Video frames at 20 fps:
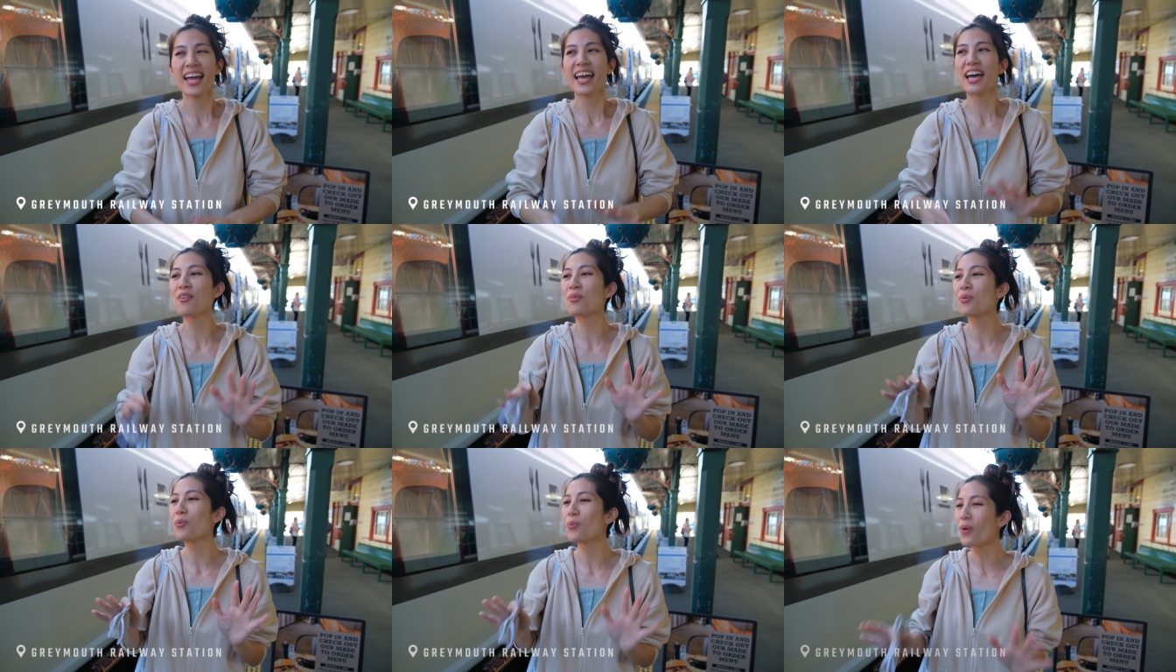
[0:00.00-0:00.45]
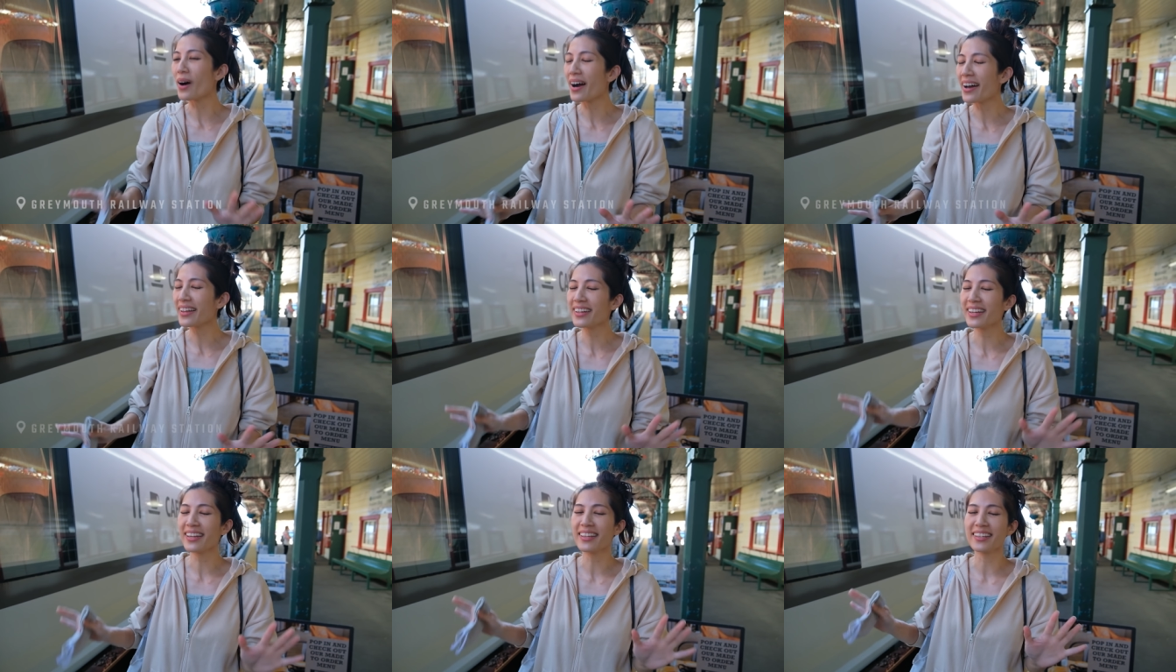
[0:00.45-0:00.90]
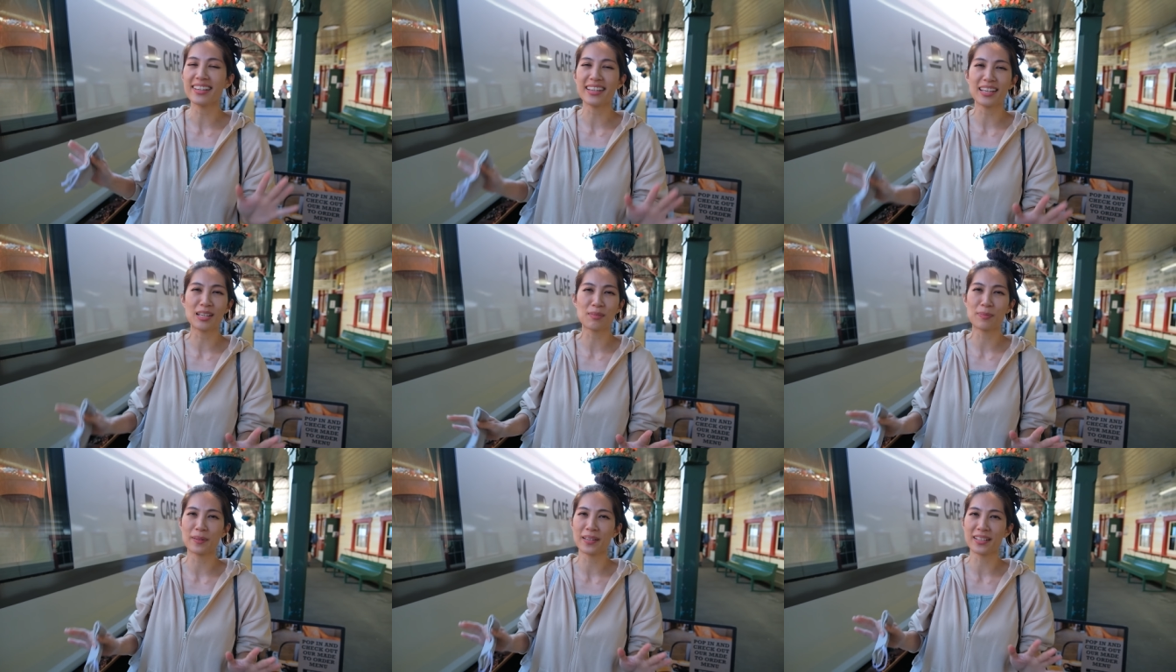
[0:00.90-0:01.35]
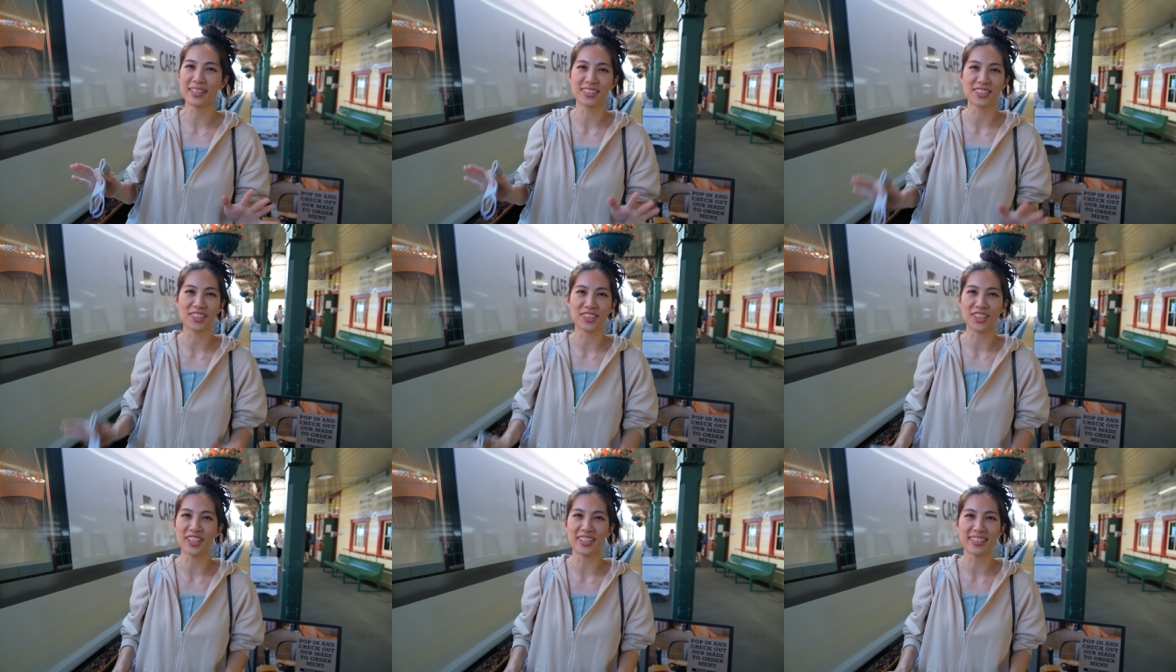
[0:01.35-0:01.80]
and what an epic
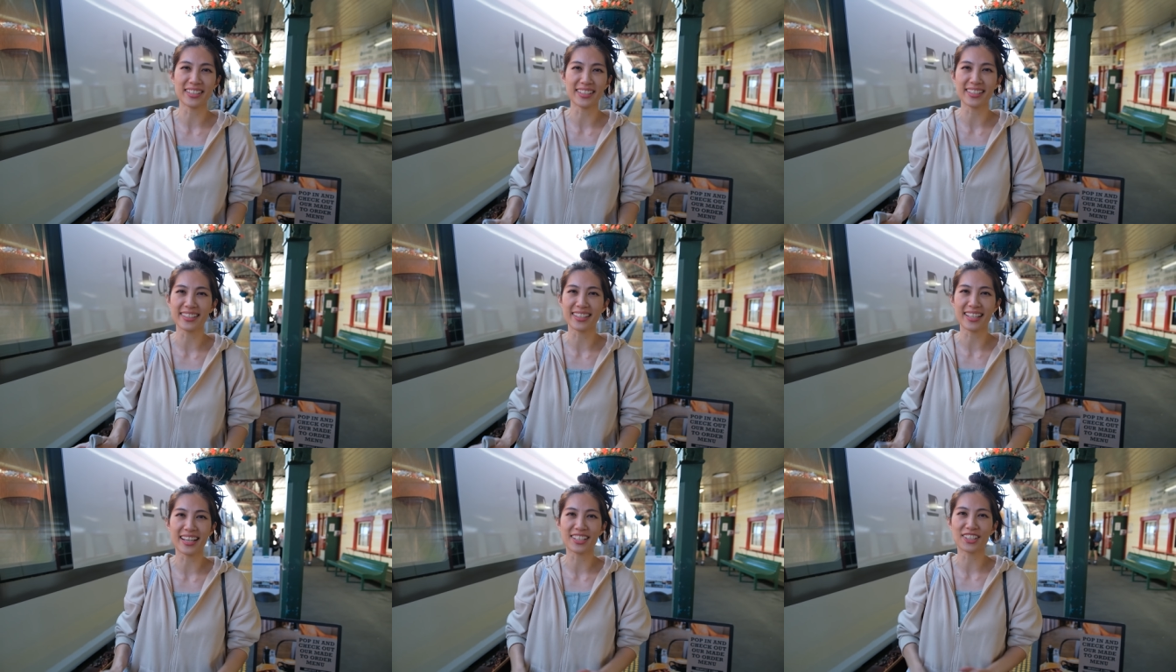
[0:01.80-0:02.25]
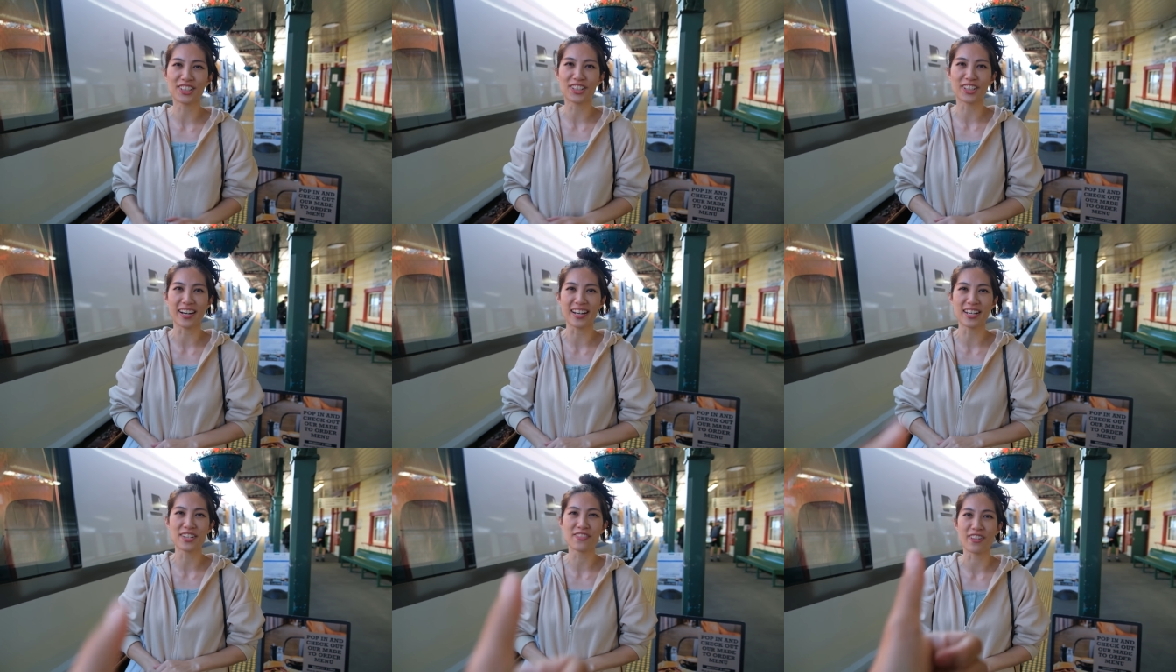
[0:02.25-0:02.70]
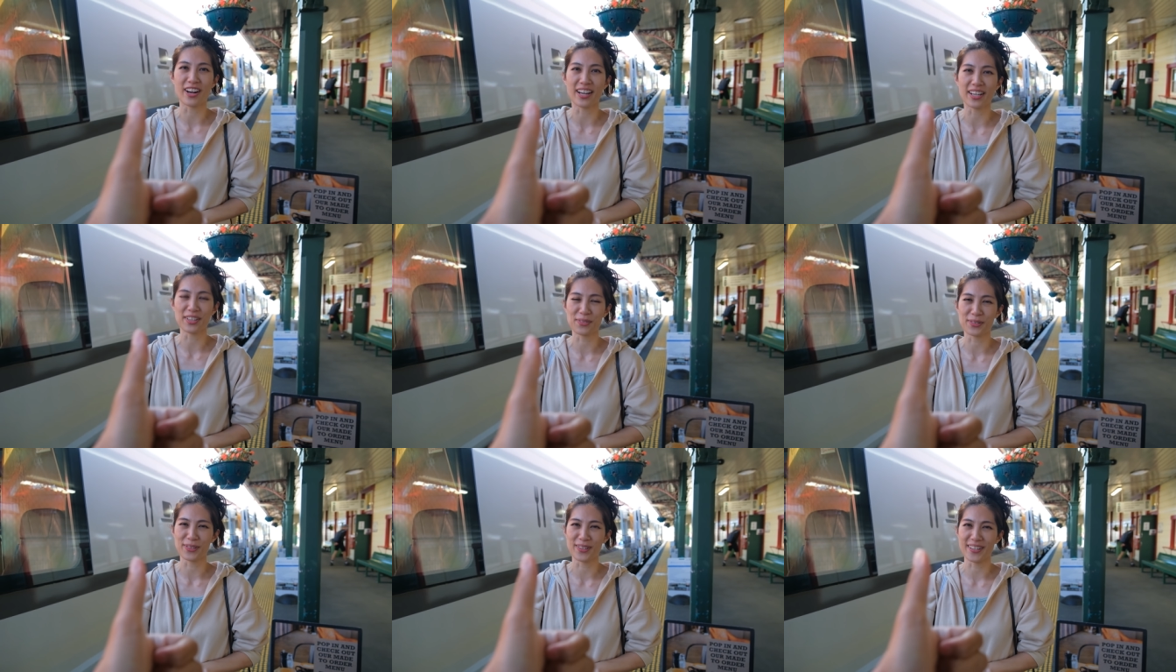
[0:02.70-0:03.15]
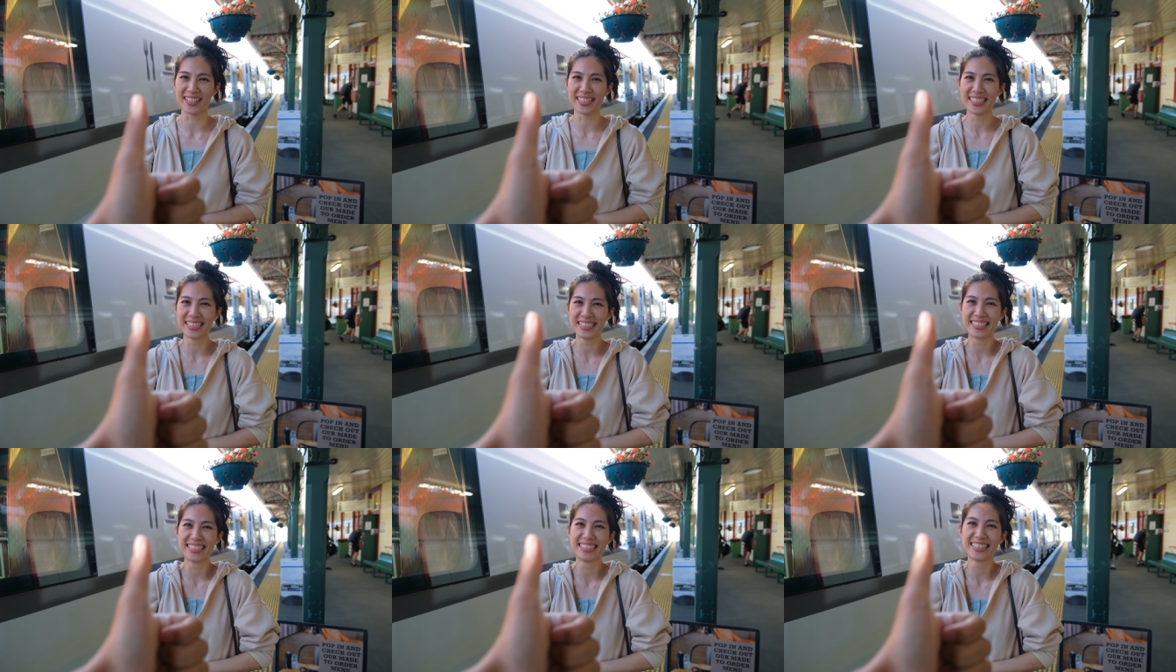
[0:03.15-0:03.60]
journey that train ride
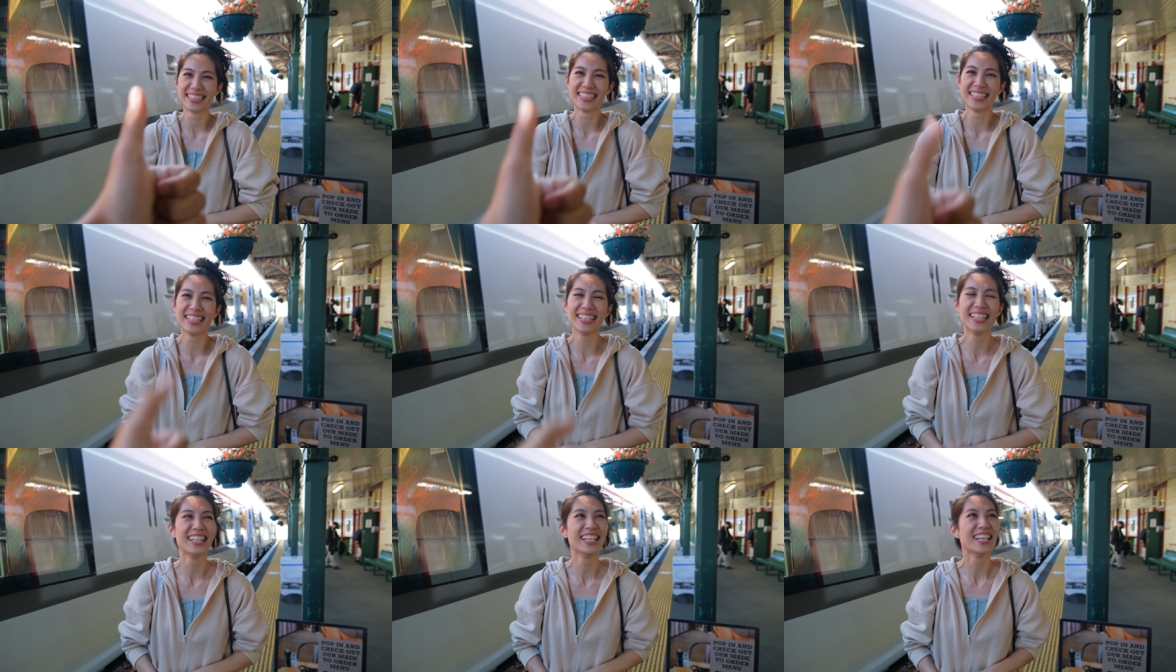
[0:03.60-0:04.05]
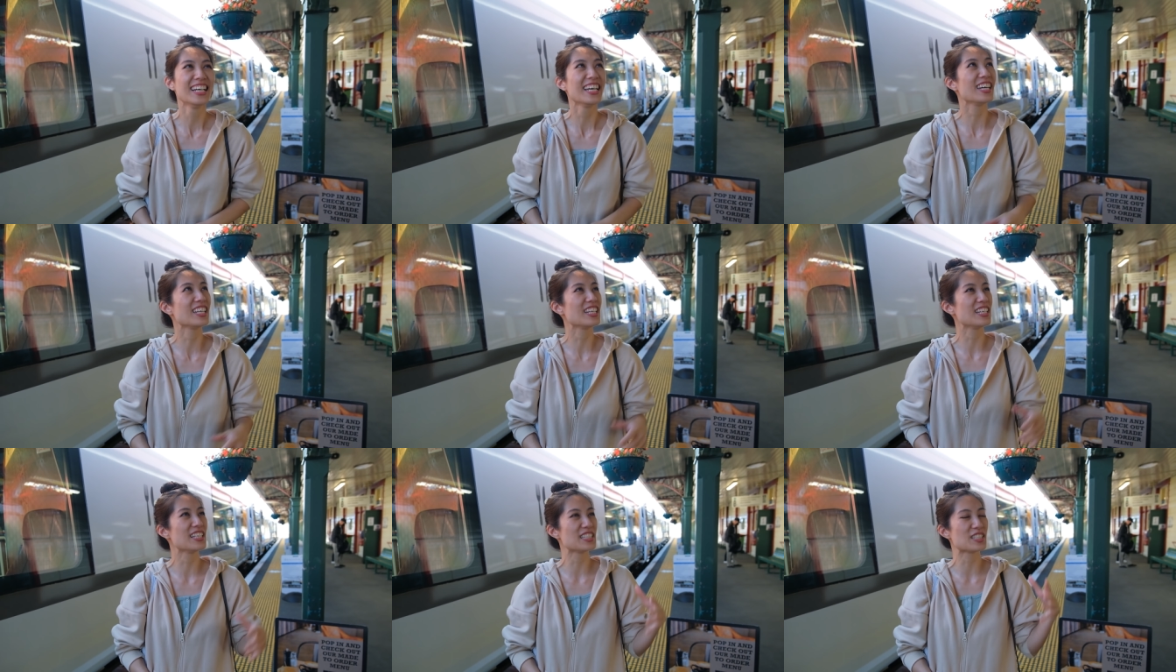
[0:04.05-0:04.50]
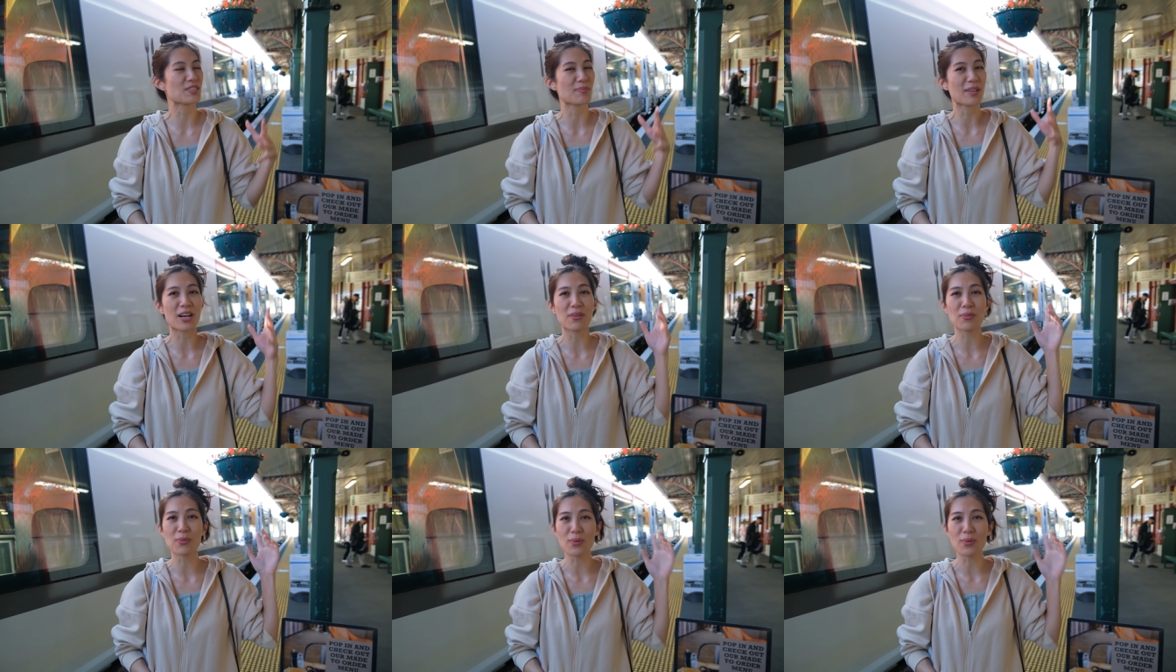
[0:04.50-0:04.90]
was. It is about